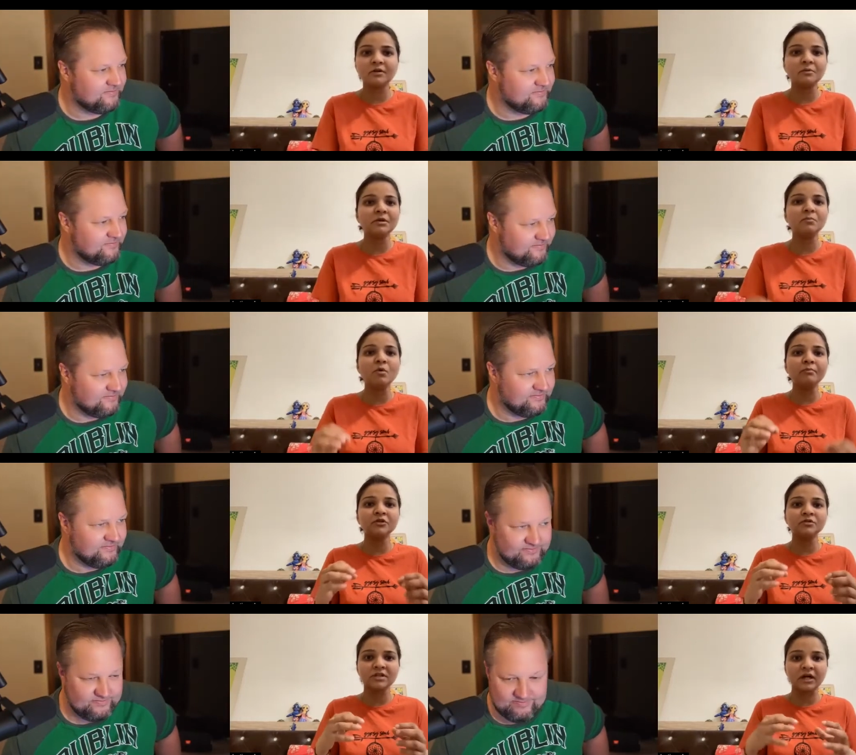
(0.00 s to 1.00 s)
Speaker 1: The, the moment
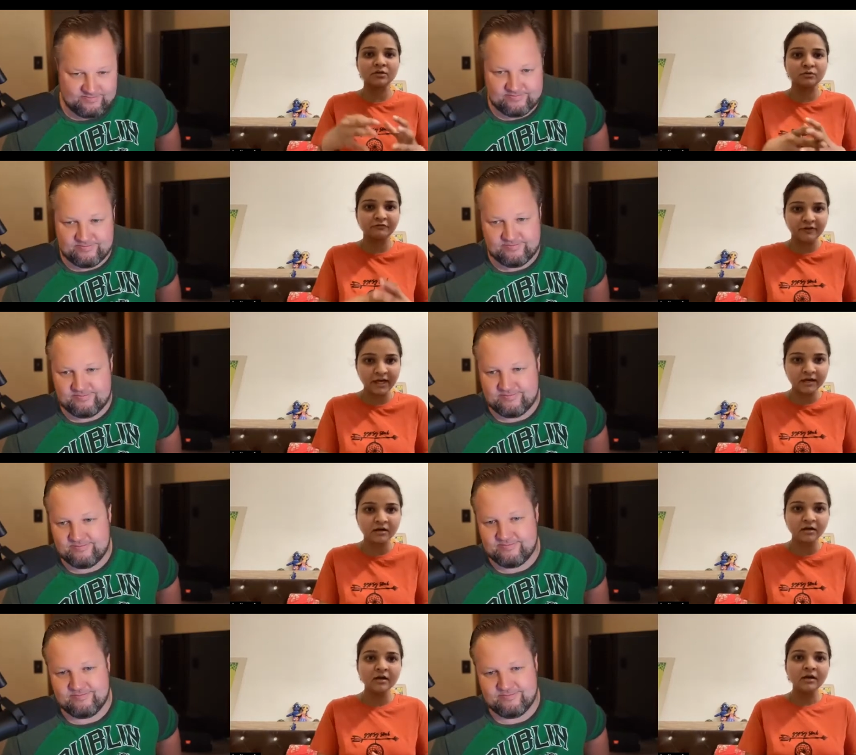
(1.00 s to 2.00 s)
you start to fake,
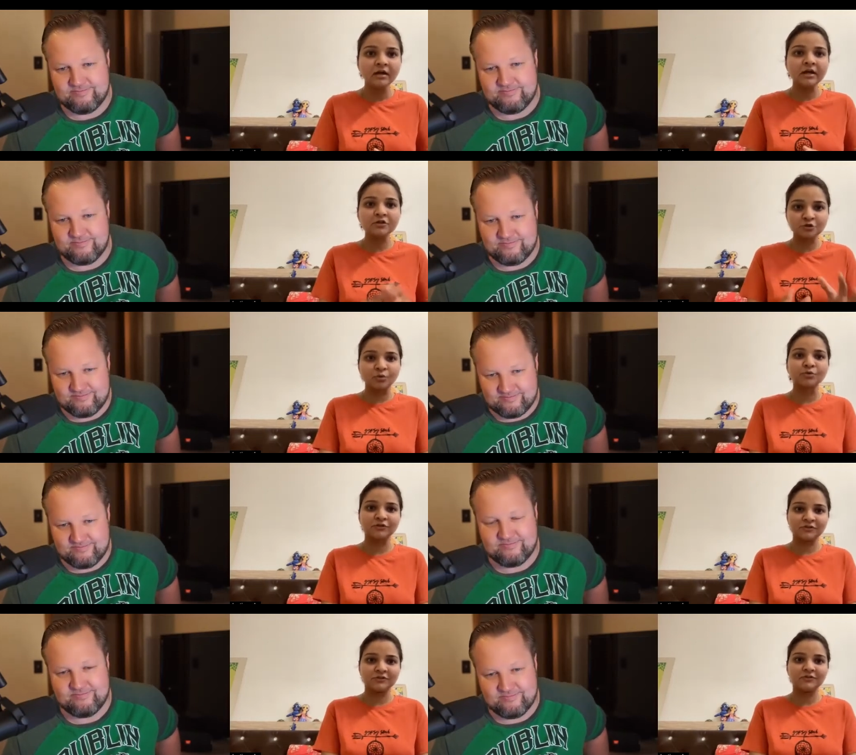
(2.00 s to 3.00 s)
it
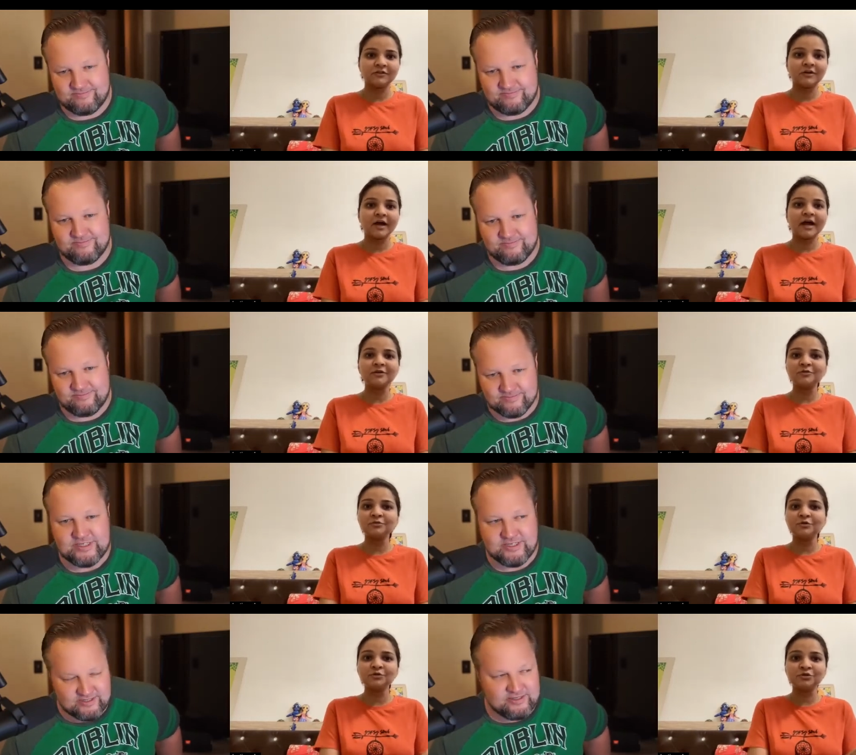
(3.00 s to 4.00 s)
shows and
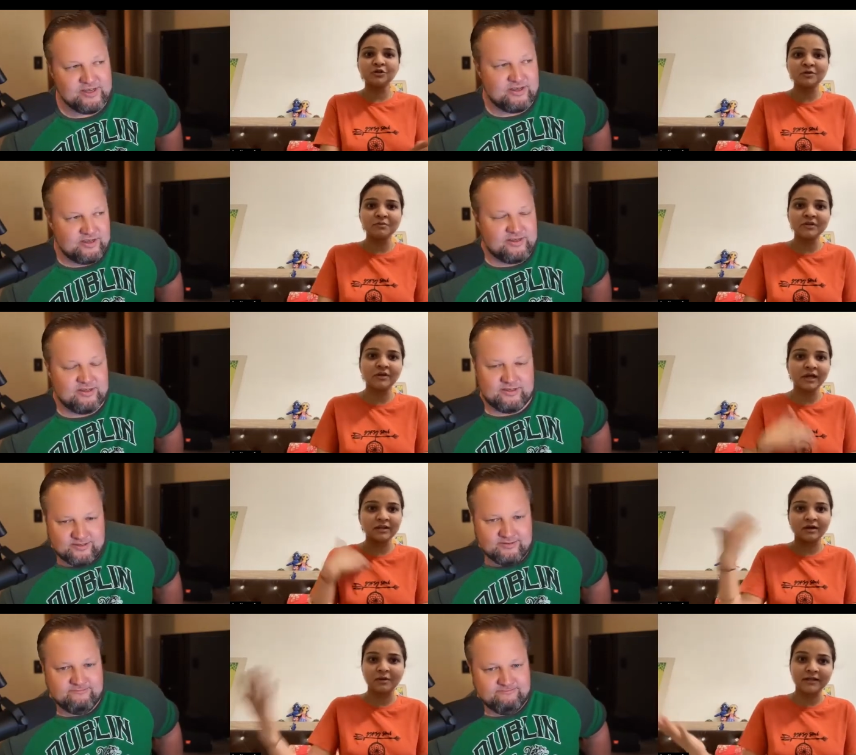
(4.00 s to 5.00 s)
you you shouldn't be thinking
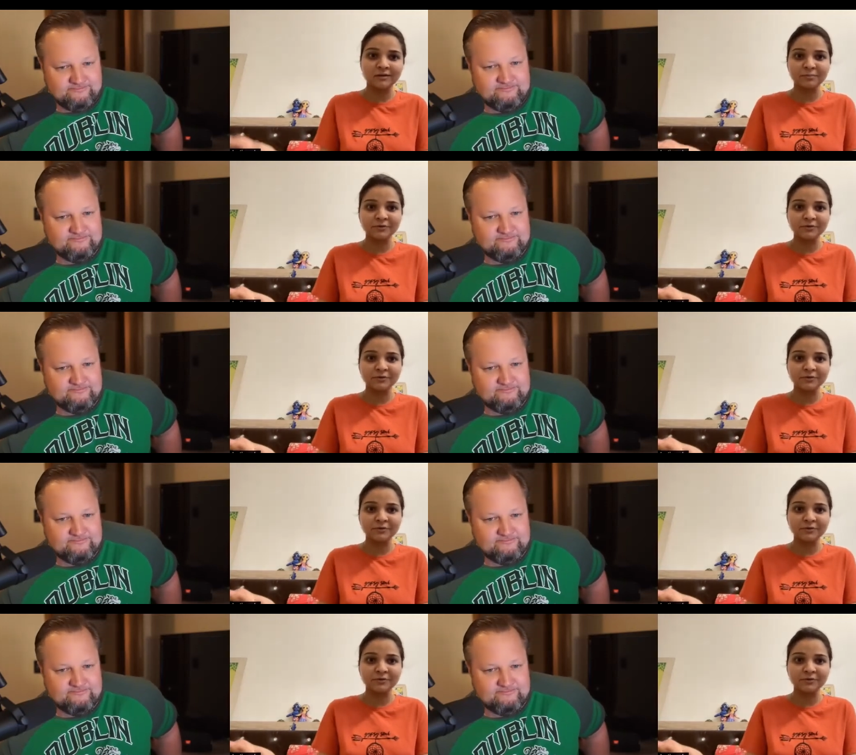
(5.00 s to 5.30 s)
the other